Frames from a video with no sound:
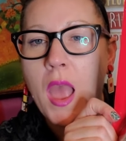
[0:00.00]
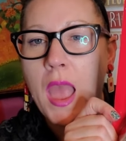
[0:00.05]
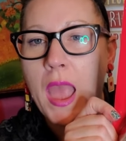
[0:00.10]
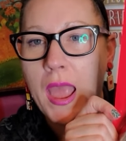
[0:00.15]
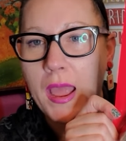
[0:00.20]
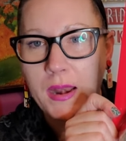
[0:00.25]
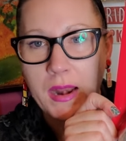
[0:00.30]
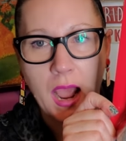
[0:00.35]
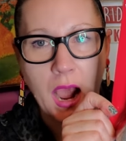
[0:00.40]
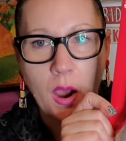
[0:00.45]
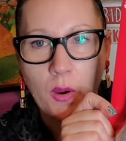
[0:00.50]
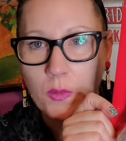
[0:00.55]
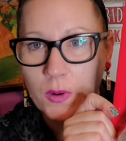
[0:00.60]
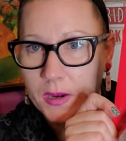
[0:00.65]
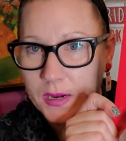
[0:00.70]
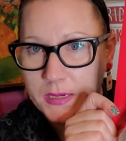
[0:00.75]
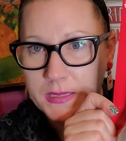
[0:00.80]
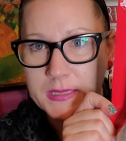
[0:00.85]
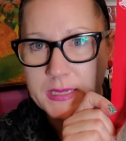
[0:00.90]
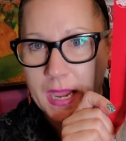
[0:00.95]
in our
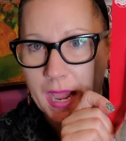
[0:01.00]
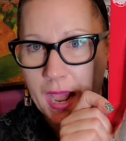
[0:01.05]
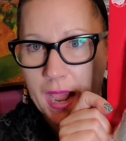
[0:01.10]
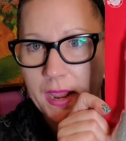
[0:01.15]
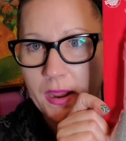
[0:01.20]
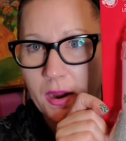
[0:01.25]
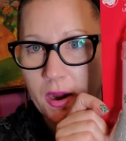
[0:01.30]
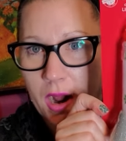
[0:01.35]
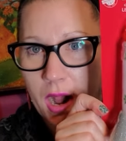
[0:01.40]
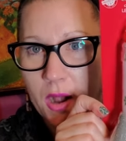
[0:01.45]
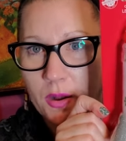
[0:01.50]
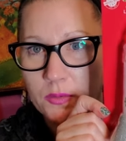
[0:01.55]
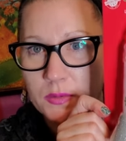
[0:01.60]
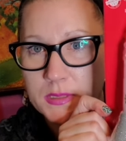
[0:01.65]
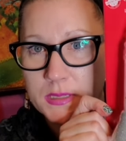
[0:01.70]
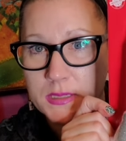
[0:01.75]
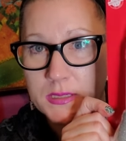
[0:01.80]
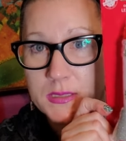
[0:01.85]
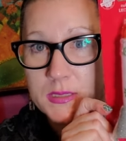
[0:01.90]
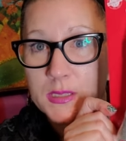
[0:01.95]
entire
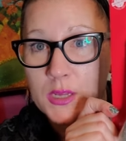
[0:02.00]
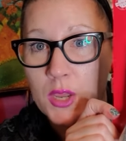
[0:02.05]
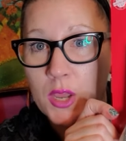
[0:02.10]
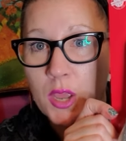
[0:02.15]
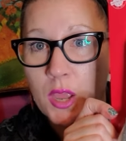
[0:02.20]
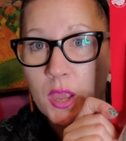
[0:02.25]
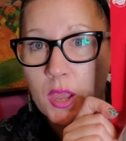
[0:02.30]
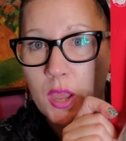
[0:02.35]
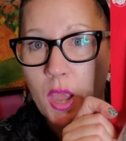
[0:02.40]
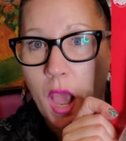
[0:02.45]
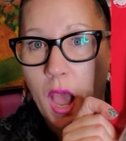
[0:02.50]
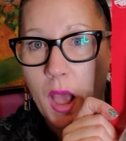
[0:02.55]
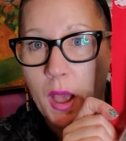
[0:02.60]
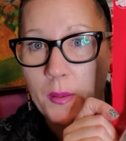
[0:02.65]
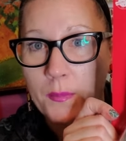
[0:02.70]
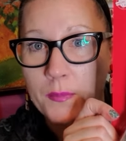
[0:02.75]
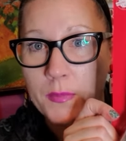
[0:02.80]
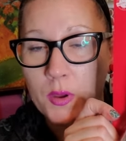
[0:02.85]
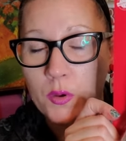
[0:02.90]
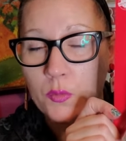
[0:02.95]
houses.
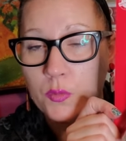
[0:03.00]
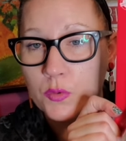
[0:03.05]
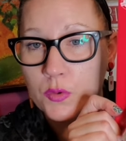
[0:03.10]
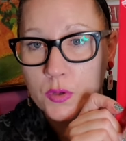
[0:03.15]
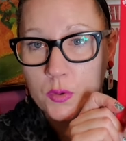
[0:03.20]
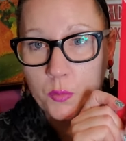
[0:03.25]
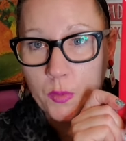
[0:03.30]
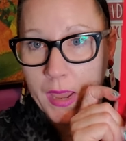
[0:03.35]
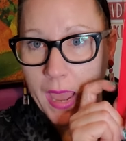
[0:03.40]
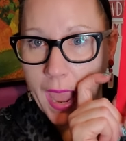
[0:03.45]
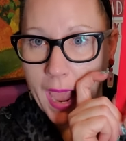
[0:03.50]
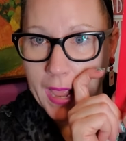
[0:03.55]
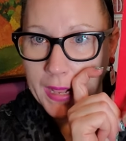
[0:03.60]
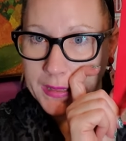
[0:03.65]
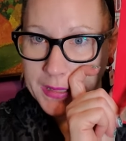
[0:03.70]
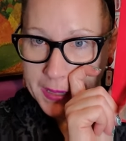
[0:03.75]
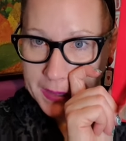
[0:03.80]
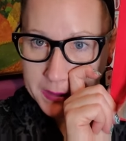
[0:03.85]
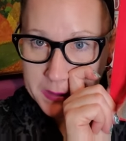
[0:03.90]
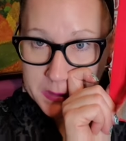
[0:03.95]
Um, we had
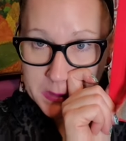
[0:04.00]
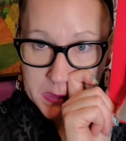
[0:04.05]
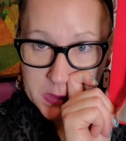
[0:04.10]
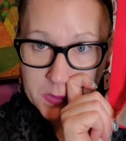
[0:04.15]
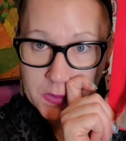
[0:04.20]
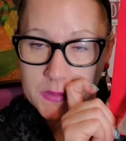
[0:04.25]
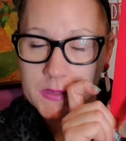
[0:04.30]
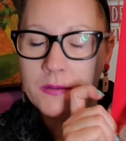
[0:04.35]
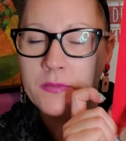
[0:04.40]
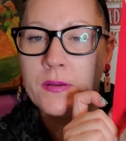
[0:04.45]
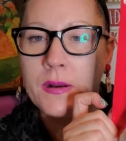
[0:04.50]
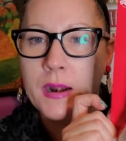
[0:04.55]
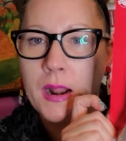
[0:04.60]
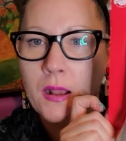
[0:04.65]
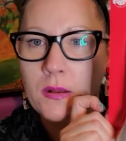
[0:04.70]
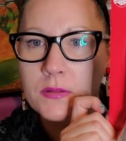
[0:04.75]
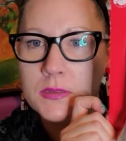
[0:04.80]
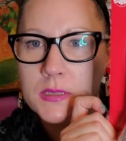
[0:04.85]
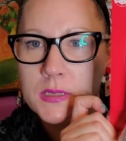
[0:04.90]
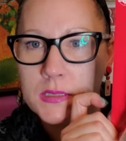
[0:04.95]
like two different
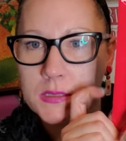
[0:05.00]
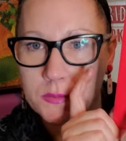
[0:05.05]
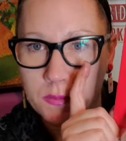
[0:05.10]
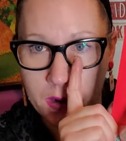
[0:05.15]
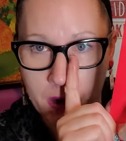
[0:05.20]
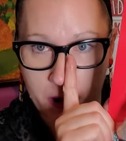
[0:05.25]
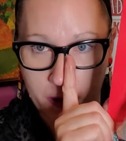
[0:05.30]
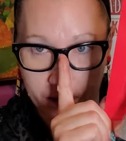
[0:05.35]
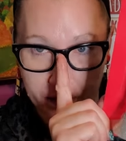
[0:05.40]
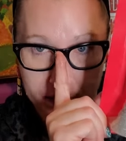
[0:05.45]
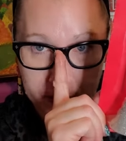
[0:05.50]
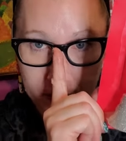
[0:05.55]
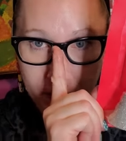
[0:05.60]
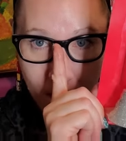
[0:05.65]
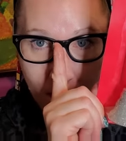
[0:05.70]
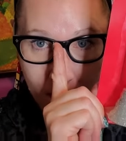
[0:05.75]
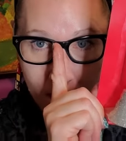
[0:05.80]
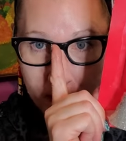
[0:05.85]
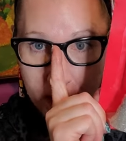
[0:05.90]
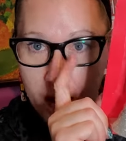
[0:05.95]
houses when I was
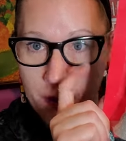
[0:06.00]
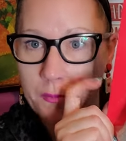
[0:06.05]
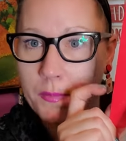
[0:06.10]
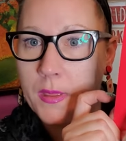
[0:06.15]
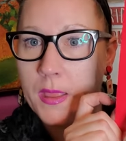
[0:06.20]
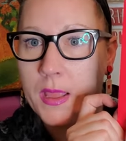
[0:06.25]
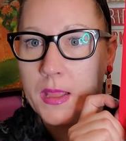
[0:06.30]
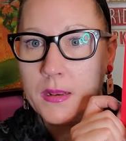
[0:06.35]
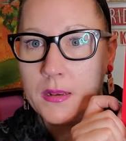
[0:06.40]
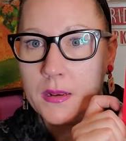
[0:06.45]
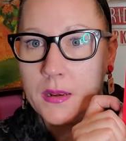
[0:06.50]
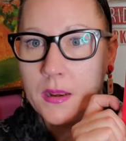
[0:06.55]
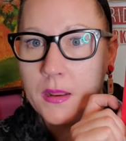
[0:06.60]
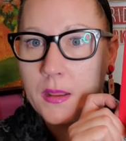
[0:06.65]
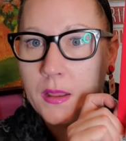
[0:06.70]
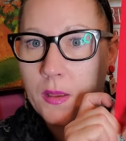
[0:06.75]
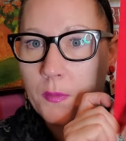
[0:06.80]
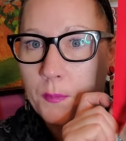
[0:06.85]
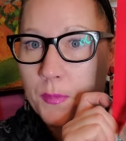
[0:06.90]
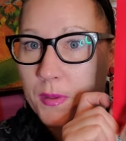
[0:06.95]
growing up and
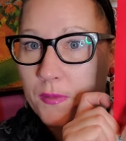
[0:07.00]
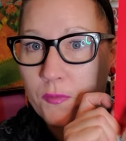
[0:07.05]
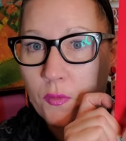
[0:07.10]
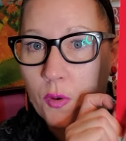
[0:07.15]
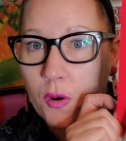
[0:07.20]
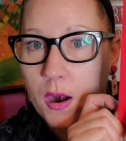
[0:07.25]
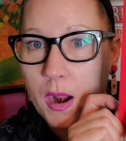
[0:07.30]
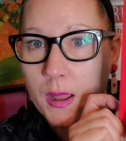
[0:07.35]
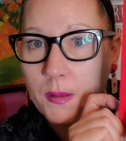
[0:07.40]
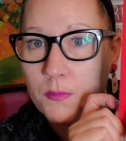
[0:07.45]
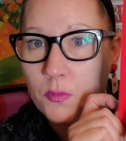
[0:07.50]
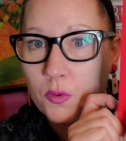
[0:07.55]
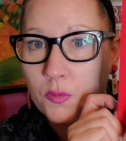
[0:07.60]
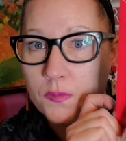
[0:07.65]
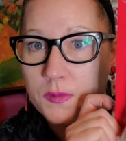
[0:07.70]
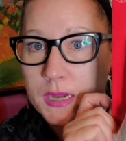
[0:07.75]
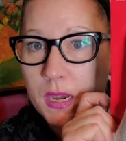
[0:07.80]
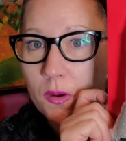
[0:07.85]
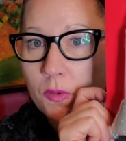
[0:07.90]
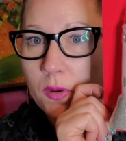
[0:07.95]
before I
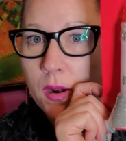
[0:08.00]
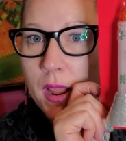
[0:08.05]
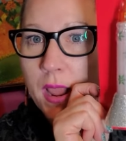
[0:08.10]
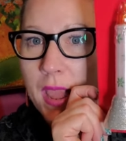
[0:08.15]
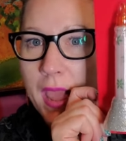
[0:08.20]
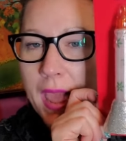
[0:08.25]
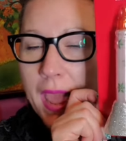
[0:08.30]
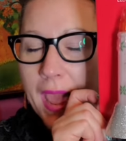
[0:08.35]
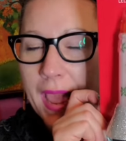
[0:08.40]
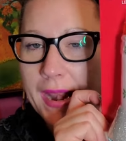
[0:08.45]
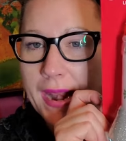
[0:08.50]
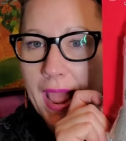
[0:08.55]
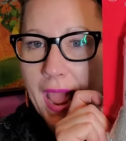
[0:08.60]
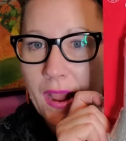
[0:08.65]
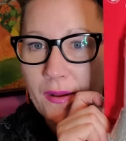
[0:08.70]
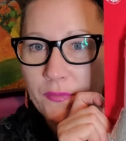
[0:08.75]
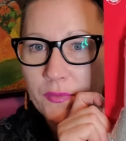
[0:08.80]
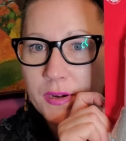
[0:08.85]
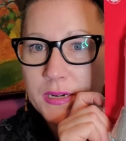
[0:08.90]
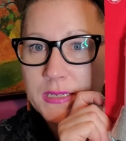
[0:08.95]
moved out. And
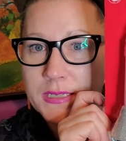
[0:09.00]
every